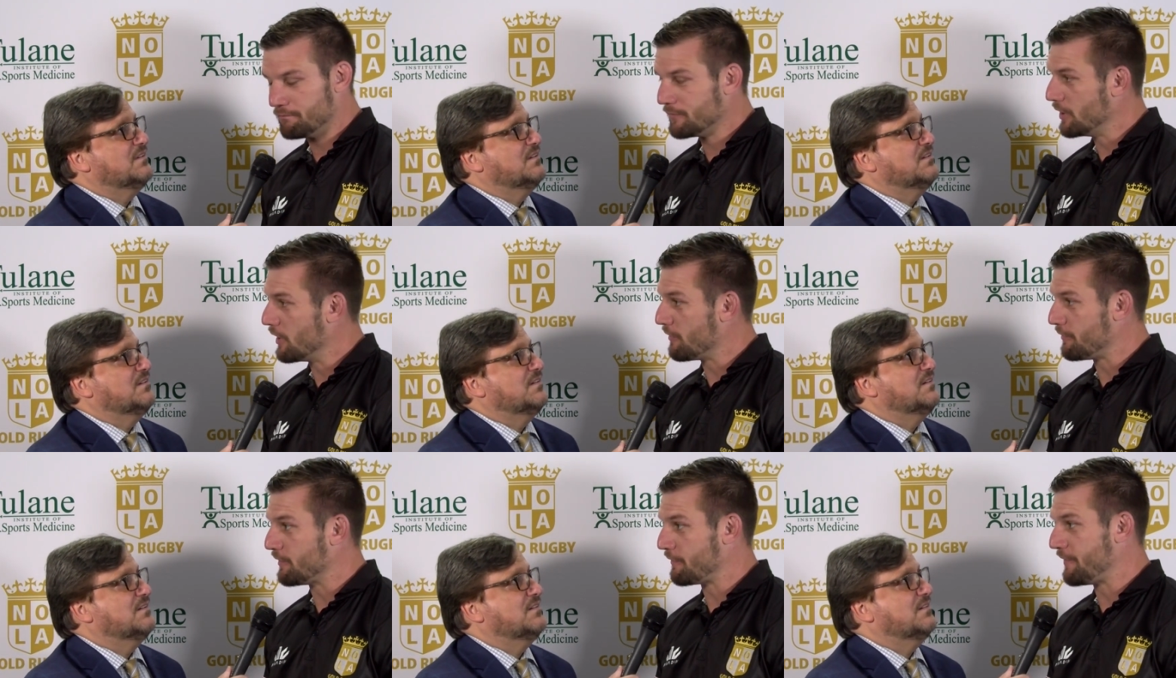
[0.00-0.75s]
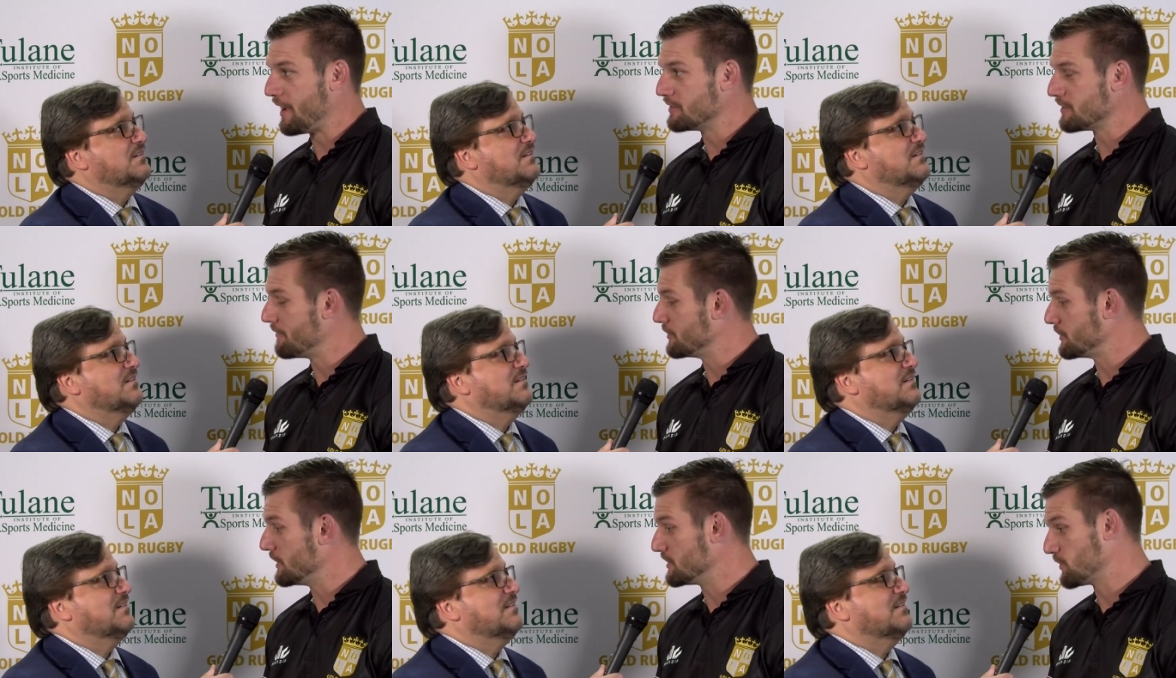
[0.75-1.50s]
Speaker 1: you know the, the, fans
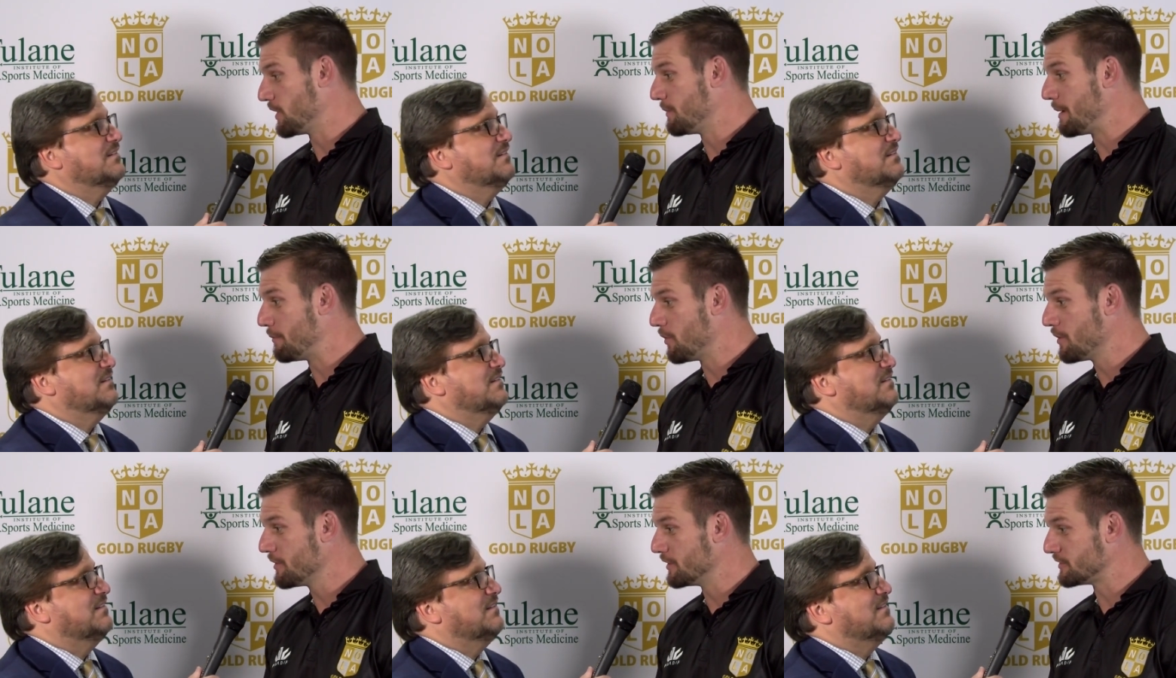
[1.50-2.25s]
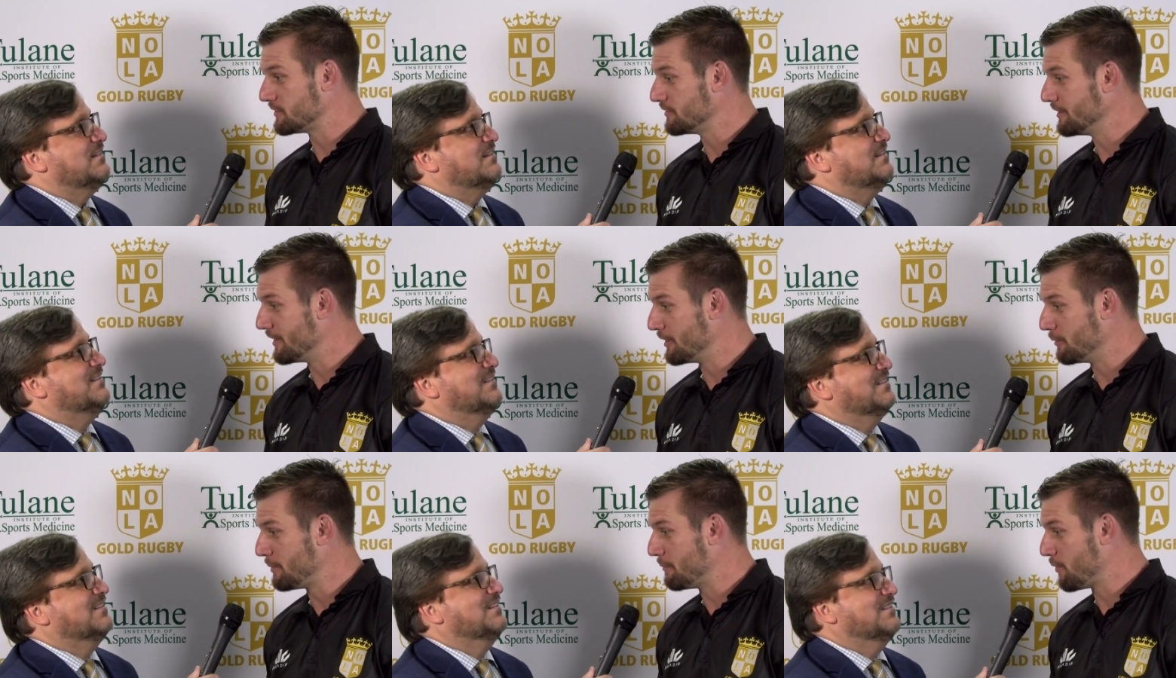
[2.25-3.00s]
obviously enjoy it a bit more. There's you know
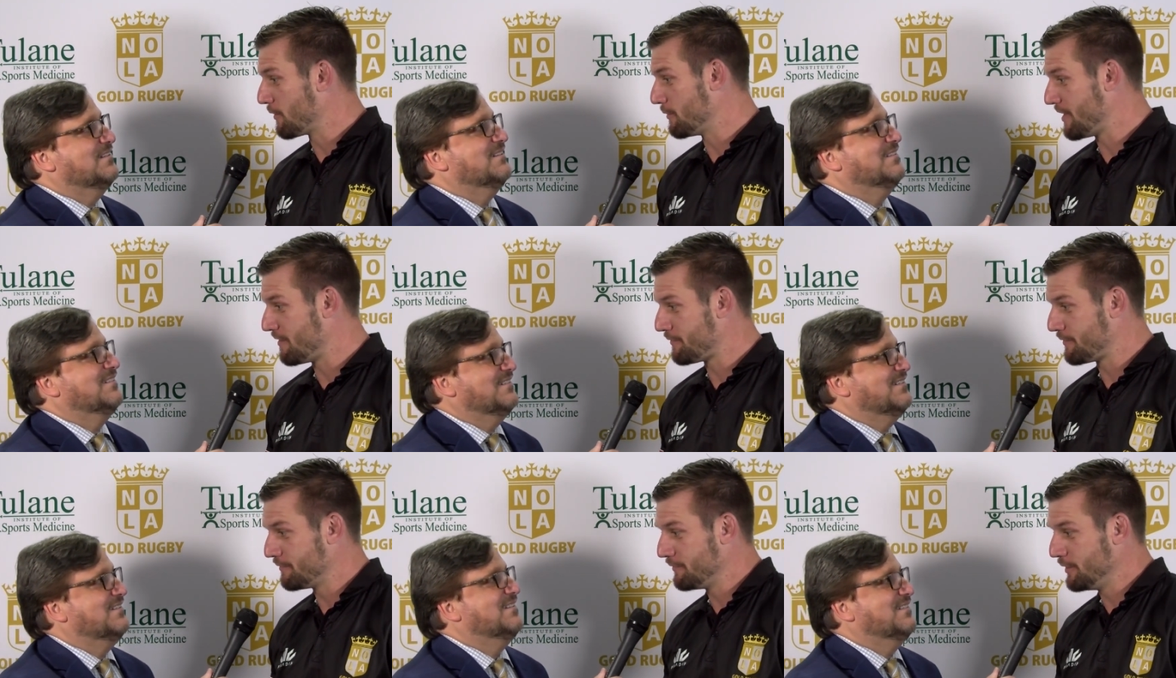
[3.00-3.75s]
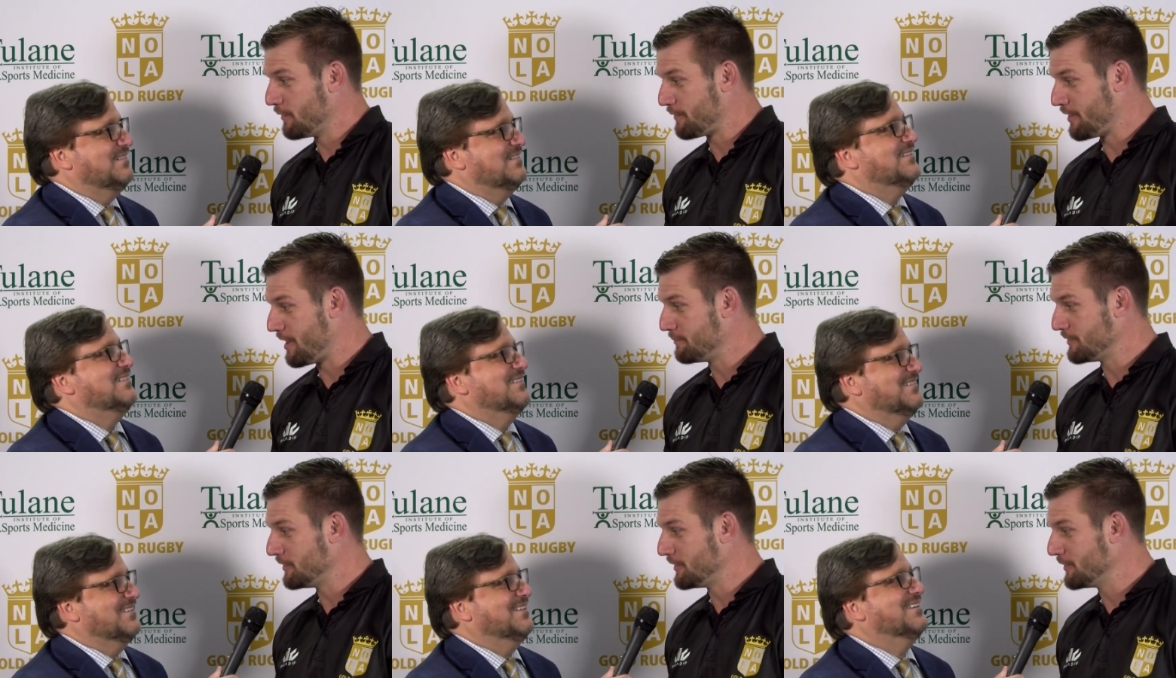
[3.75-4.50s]
a bit more that you know for them
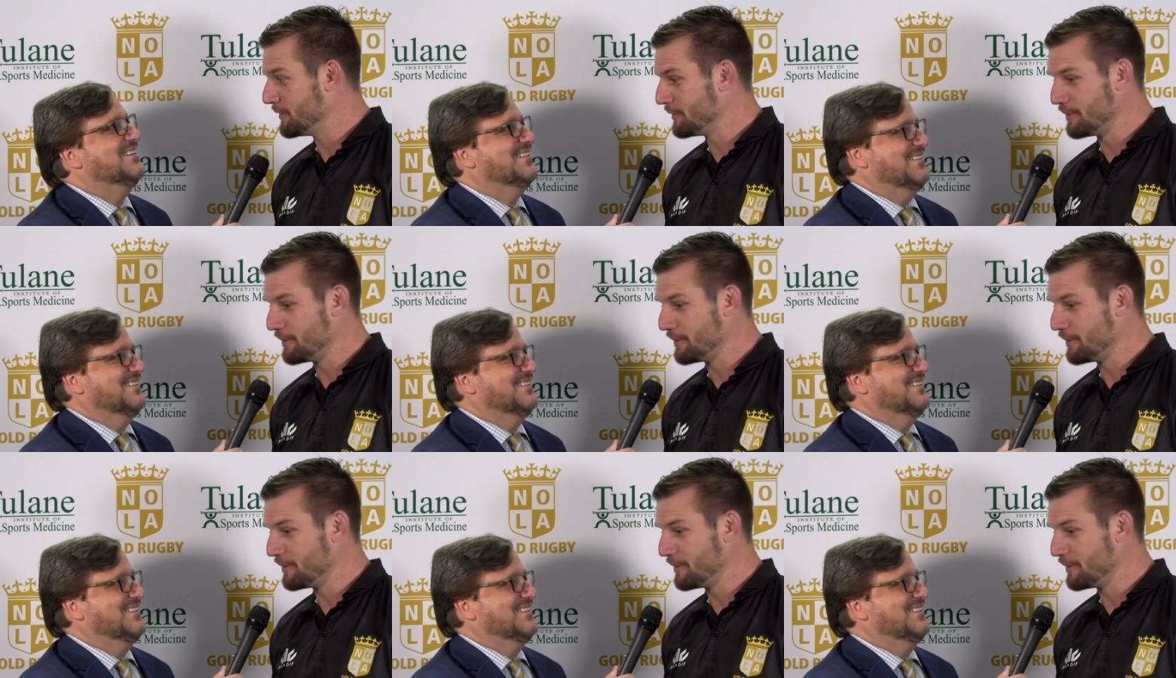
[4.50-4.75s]
to do.